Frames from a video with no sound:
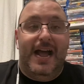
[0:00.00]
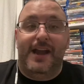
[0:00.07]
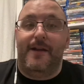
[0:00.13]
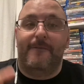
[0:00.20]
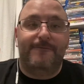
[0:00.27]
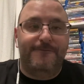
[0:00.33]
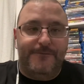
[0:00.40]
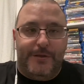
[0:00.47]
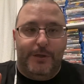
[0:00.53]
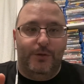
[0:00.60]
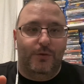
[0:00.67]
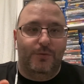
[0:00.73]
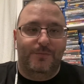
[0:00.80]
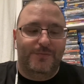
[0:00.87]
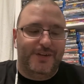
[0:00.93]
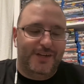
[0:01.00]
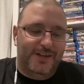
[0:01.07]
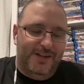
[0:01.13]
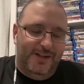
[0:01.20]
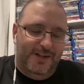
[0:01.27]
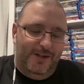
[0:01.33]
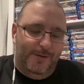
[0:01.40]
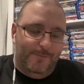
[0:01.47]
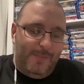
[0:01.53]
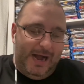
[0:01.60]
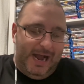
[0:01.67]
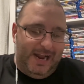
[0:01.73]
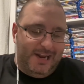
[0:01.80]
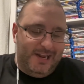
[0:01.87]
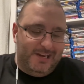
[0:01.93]
filmed
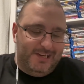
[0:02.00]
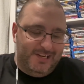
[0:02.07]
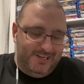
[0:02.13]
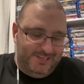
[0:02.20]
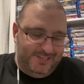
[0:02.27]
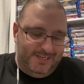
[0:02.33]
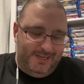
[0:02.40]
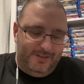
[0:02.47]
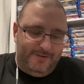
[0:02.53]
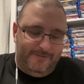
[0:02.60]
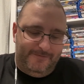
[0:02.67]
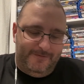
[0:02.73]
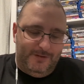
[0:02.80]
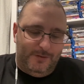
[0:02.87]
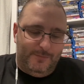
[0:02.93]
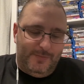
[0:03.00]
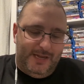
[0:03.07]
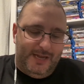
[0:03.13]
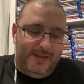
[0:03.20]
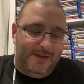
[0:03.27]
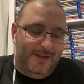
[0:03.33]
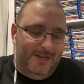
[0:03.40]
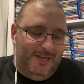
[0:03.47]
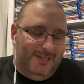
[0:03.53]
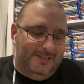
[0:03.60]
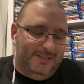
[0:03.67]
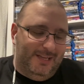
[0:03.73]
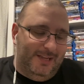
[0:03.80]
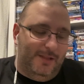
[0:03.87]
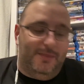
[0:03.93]
by Disney. They're filmed by
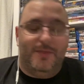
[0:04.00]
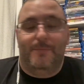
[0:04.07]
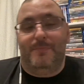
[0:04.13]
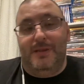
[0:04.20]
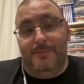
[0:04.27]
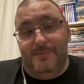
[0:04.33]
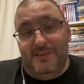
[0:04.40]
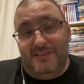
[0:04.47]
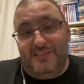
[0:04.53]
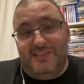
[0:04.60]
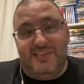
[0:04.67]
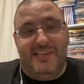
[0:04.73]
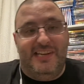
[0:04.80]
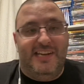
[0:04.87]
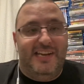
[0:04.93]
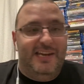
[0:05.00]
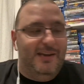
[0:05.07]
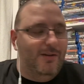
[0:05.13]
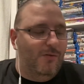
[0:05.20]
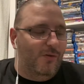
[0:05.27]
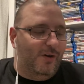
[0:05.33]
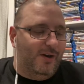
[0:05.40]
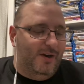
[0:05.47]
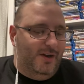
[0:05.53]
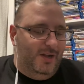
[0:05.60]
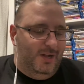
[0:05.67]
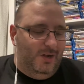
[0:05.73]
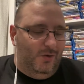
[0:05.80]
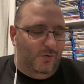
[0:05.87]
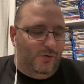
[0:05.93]
like the BBC
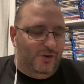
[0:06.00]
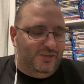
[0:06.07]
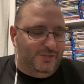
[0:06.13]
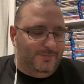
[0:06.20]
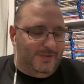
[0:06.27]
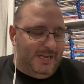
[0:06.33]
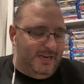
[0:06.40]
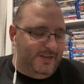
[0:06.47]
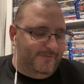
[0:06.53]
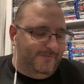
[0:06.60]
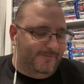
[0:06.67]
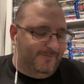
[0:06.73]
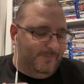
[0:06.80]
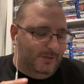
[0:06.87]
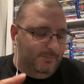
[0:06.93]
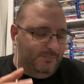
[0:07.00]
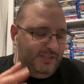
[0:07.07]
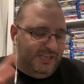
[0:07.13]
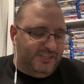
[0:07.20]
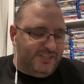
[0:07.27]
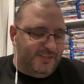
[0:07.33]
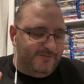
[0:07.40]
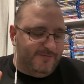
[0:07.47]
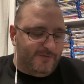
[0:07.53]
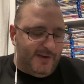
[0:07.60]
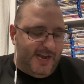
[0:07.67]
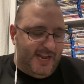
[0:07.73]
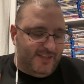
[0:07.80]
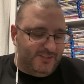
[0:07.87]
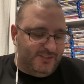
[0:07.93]
or some kind of place in
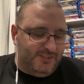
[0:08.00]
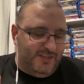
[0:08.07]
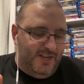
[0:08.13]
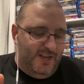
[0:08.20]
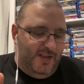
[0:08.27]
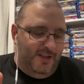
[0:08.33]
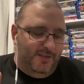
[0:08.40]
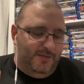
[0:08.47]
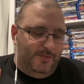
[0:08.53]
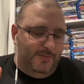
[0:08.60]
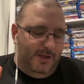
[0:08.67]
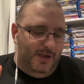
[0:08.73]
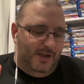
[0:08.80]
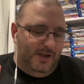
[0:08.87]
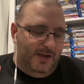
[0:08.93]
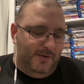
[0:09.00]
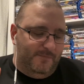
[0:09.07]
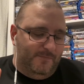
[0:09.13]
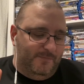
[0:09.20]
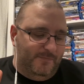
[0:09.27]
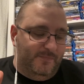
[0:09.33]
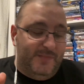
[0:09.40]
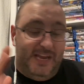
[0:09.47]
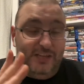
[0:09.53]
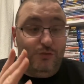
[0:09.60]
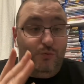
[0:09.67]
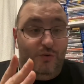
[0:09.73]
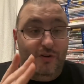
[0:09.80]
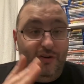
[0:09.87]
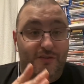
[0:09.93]
France.
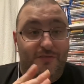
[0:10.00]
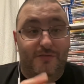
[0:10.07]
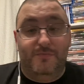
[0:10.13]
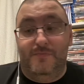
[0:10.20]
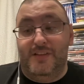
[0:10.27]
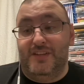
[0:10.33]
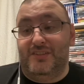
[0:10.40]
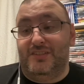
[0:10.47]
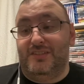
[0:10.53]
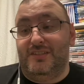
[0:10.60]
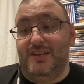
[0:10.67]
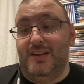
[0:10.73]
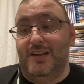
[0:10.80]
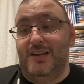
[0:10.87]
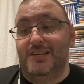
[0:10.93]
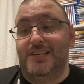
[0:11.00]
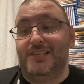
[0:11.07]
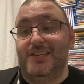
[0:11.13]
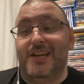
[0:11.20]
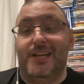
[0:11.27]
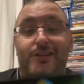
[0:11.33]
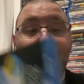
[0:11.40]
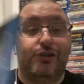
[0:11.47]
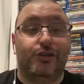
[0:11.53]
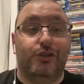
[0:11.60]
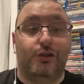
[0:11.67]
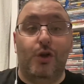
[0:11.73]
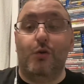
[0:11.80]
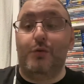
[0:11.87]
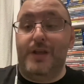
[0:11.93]
That's where this DisneyNature is
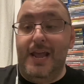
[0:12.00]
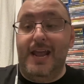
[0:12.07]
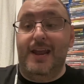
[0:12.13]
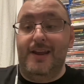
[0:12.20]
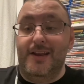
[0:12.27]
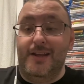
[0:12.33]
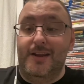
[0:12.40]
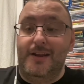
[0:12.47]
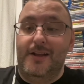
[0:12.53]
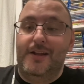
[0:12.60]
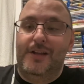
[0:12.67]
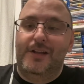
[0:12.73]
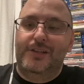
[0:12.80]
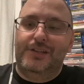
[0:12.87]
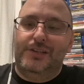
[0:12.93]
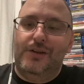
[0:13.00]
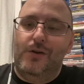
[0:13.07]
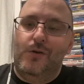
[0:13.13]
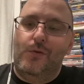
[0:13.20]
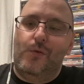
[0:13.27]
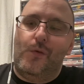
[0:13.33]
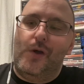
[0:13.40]
located. So